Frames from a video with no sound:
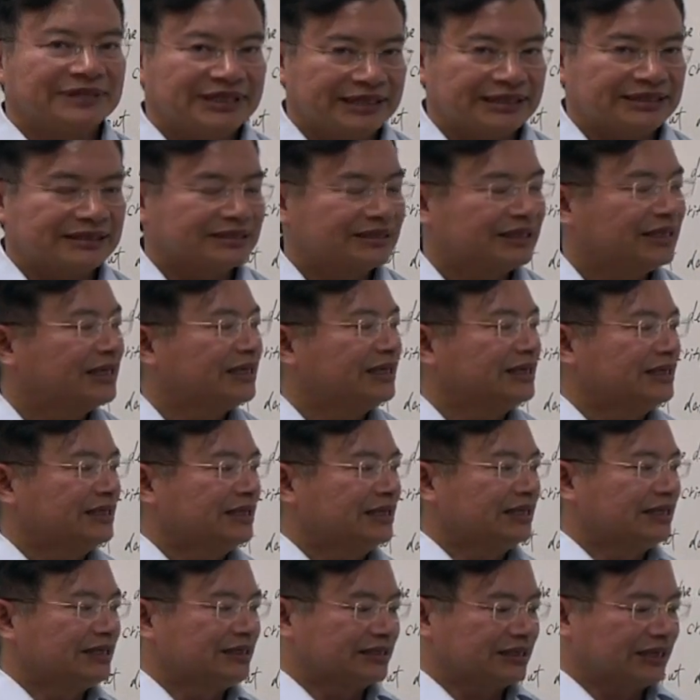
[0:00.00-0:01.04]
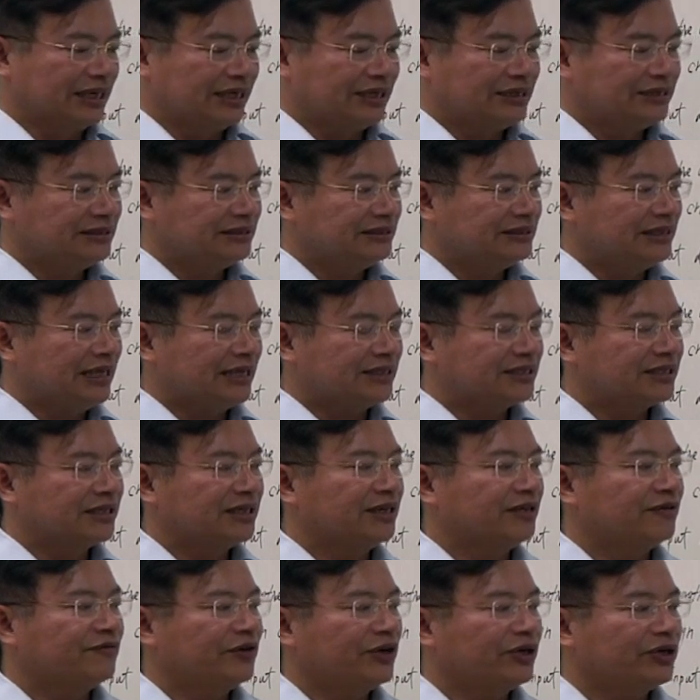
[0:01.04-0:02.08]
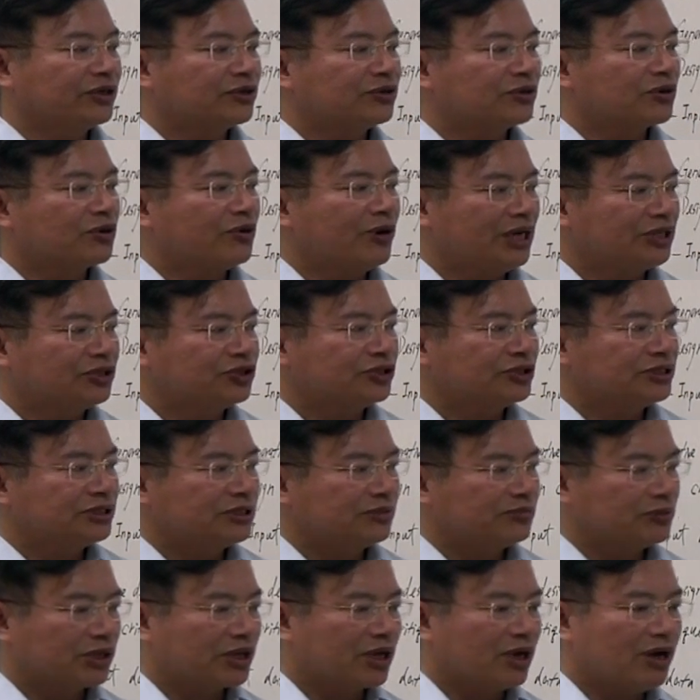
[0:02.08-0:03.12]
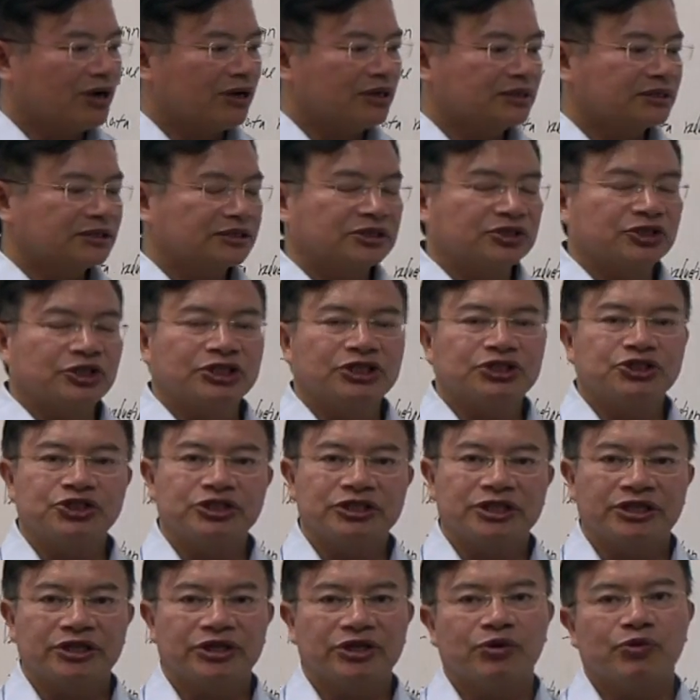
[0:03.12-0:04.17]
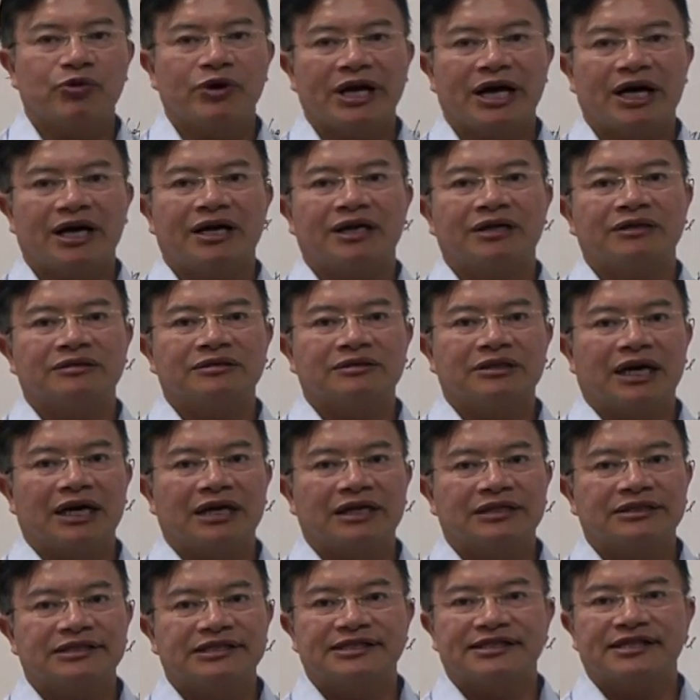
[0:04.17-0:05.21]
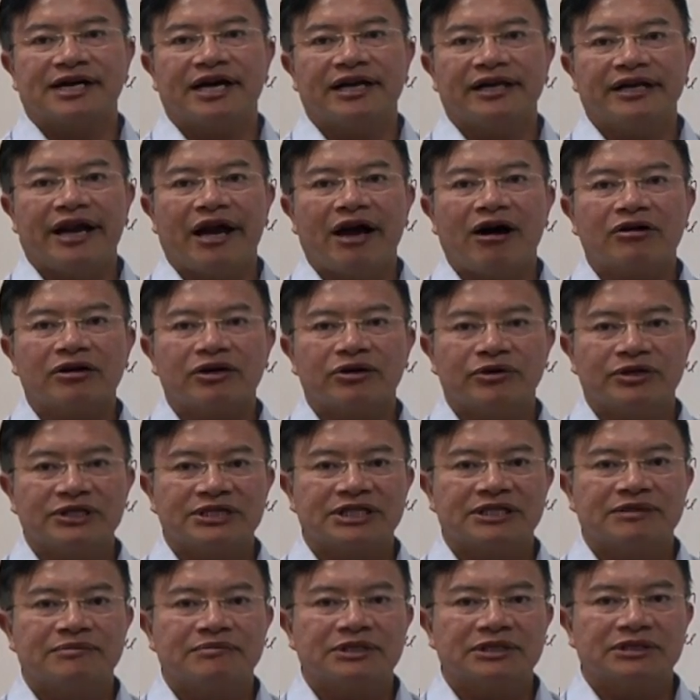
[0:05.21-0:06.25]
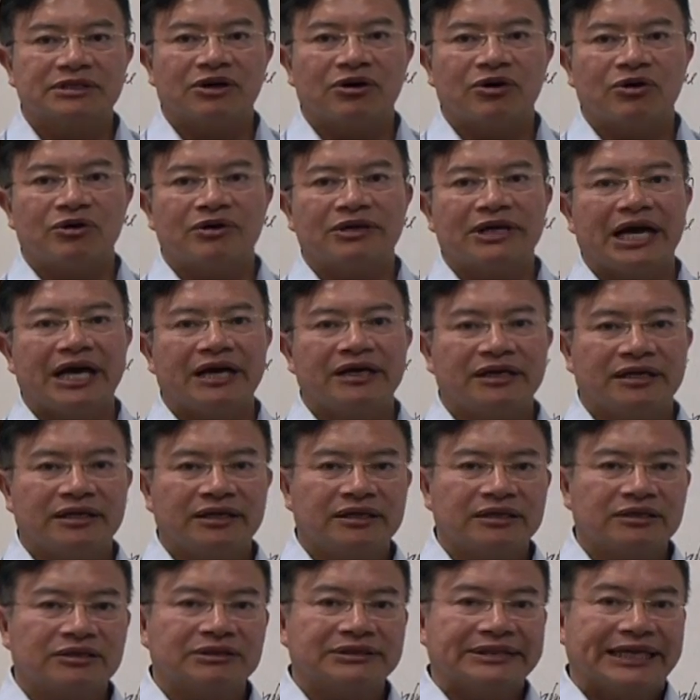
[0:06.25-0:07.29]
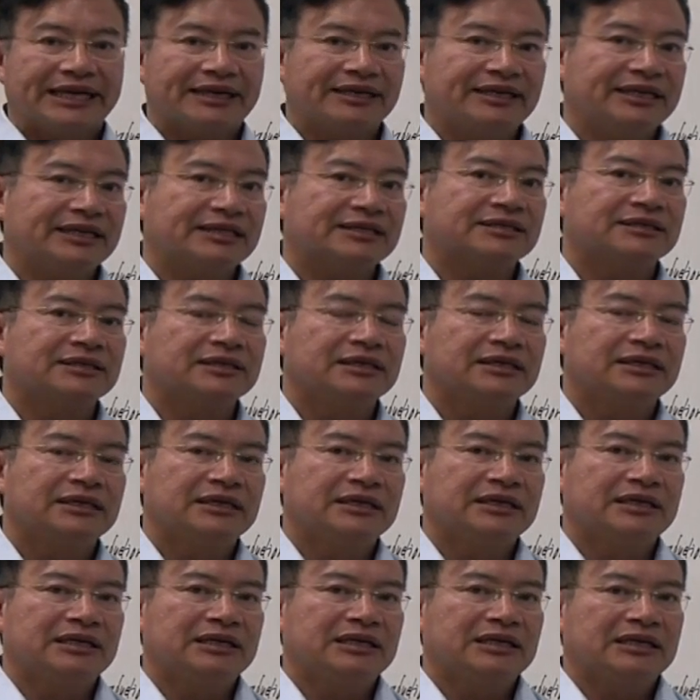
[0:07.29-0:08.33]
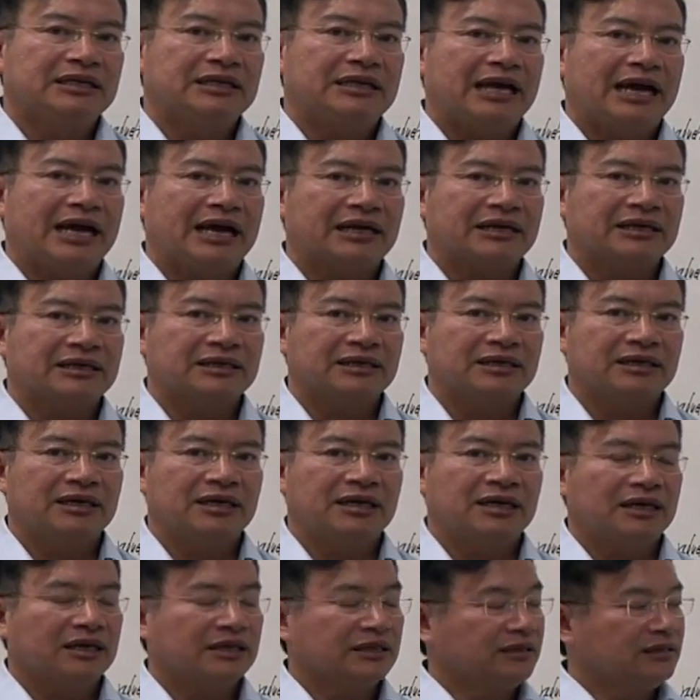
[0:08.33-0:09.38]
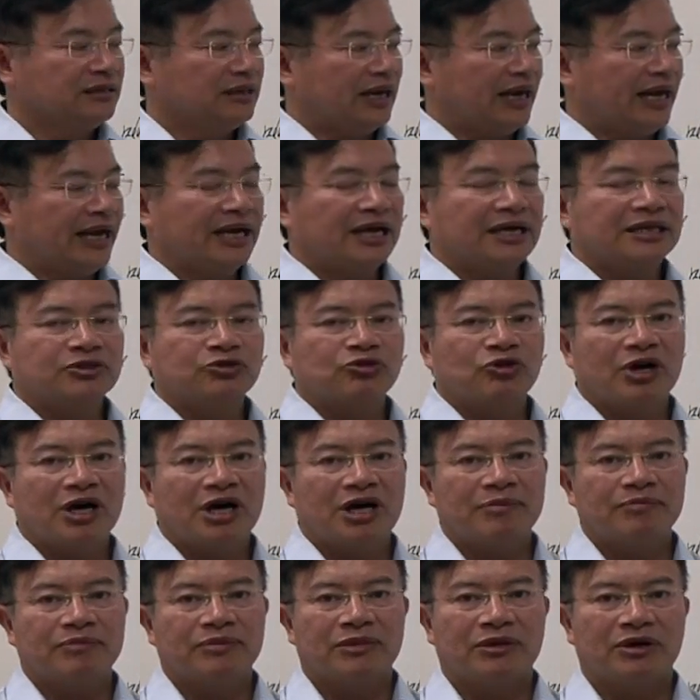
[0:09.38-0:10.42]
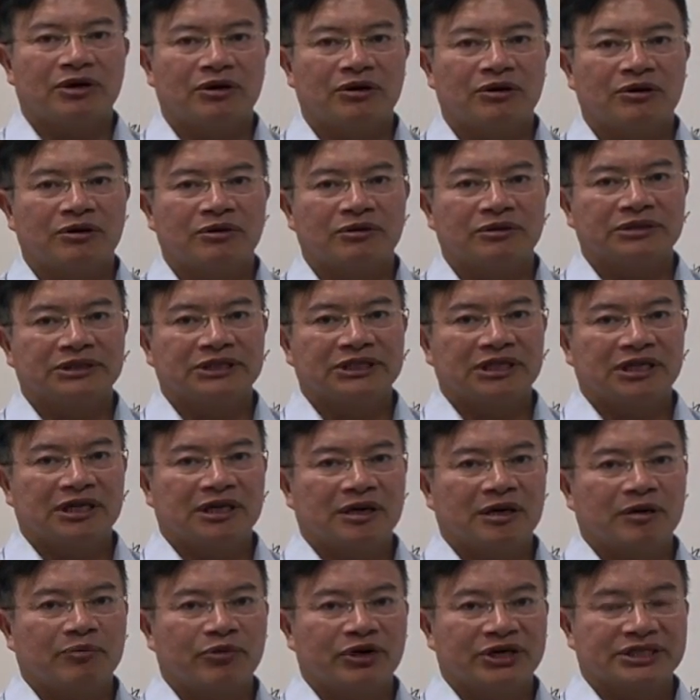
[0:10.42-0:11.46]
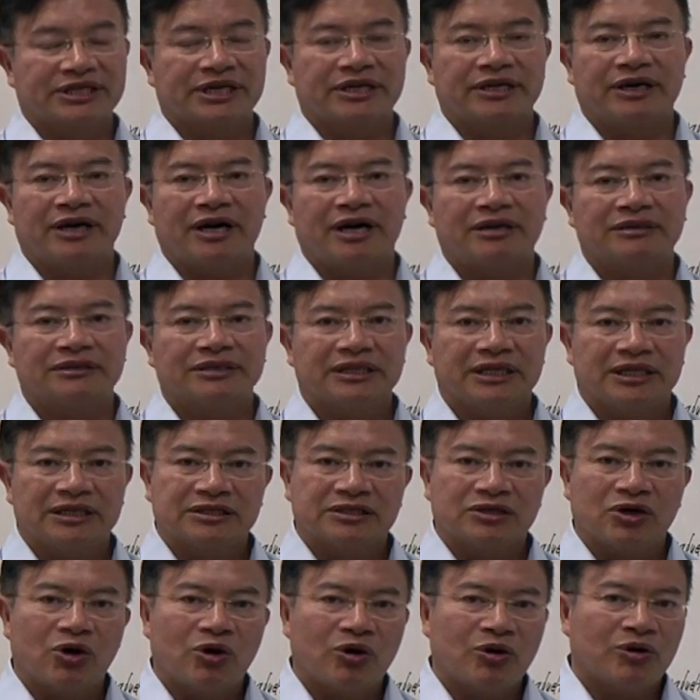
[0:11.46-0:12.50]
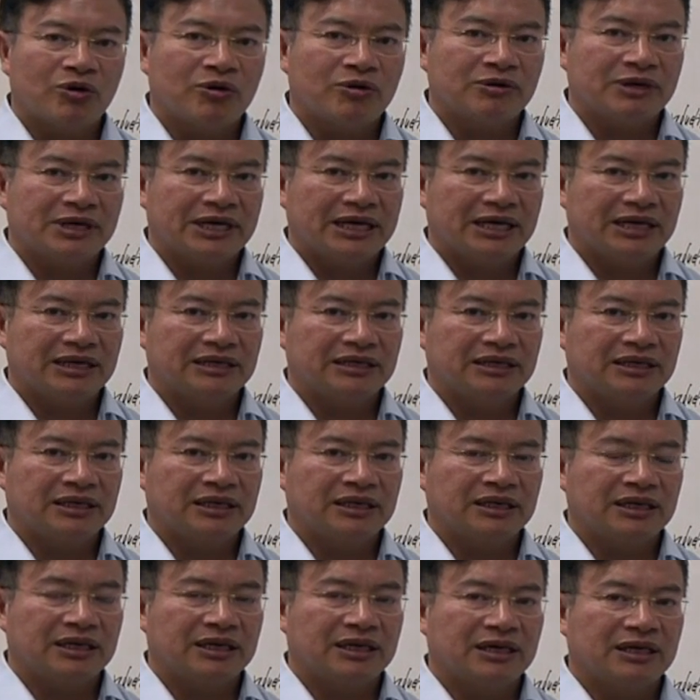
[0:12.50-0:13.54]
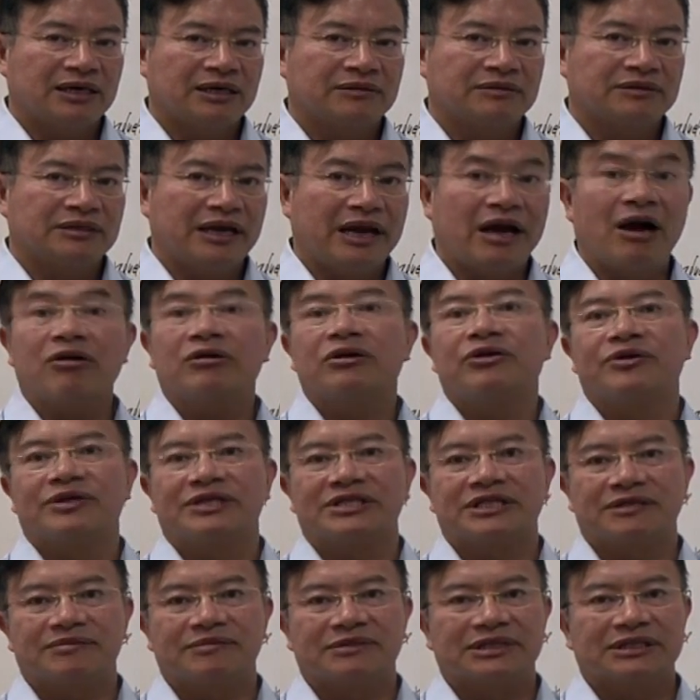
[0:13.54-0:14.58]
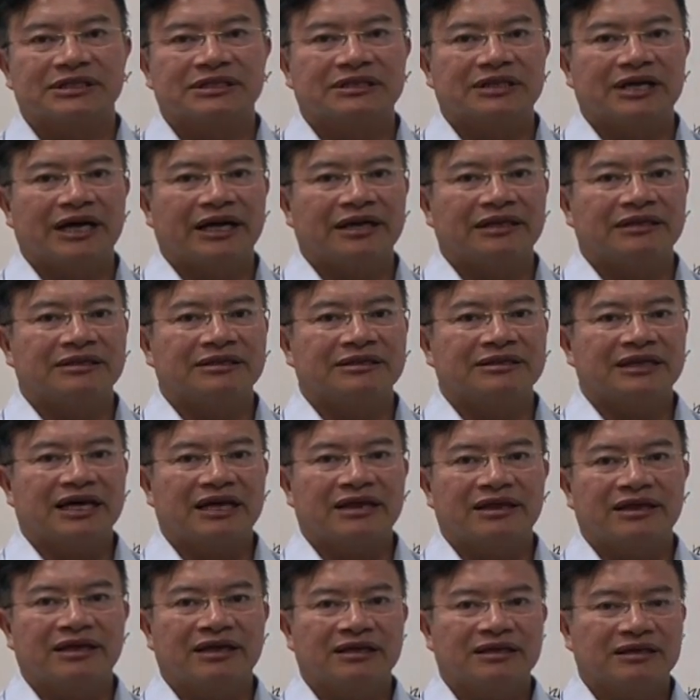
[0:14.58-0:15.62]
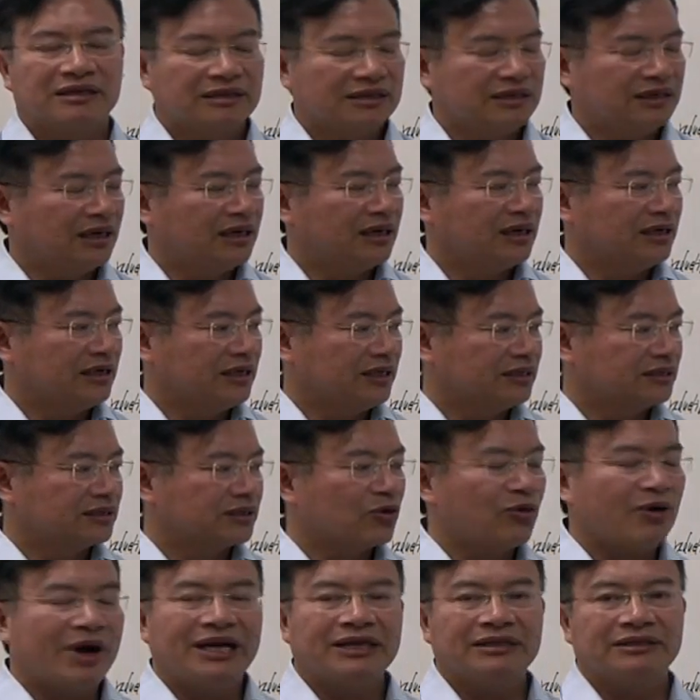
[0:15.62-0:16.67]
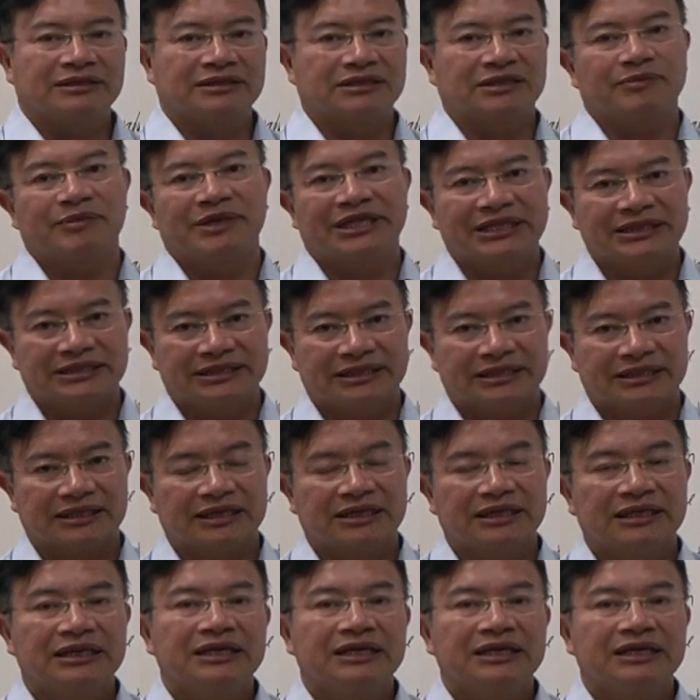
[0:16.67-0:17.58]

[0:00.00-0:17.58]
Yes. And that's a very good question because traditionally we are uh, designing algorithms or analytical techniques like uh, in the IR drop or the present route, it's all uh, algorithms and nothing uh, is quite deterministic.